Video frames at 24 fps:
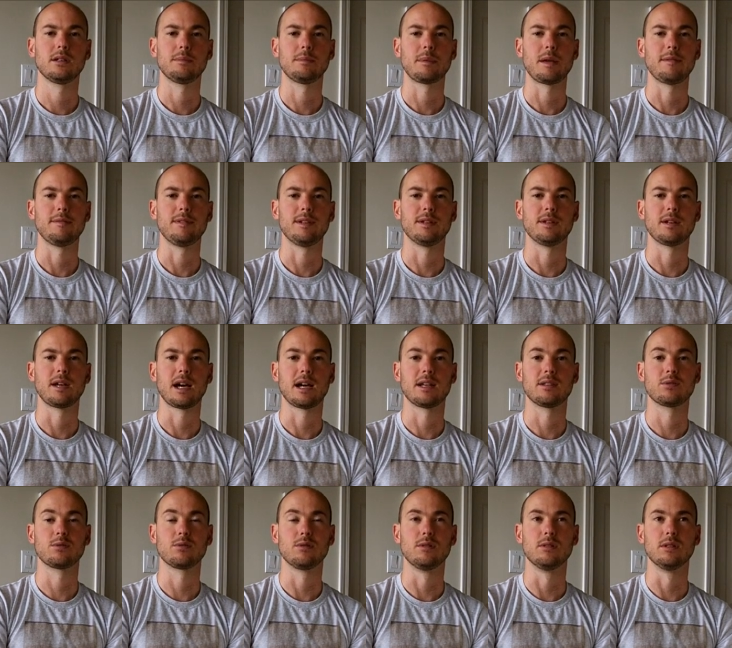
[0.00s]
maybe in high
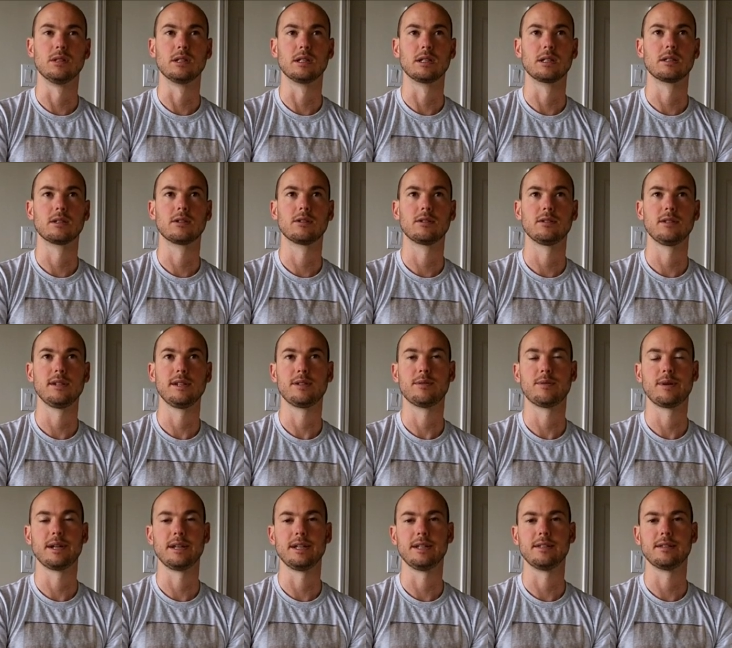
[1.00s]
school or early
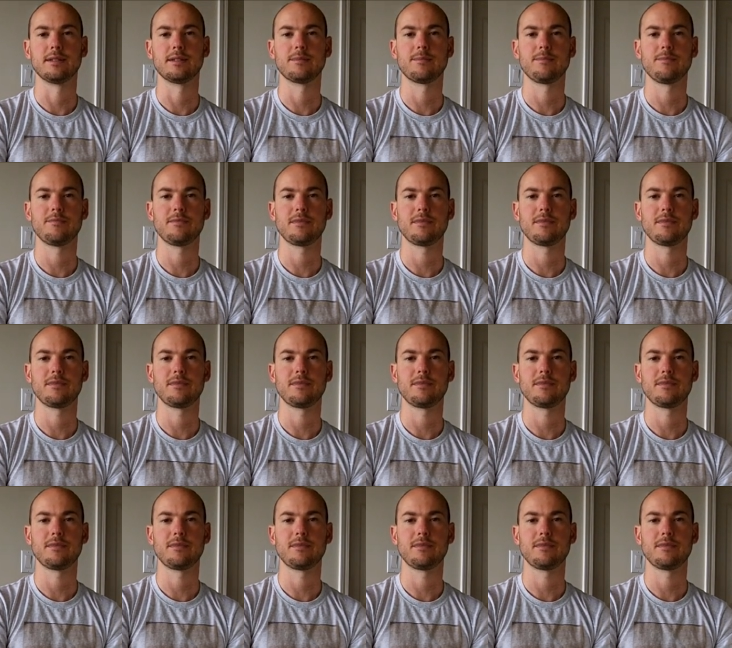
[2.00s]
20s,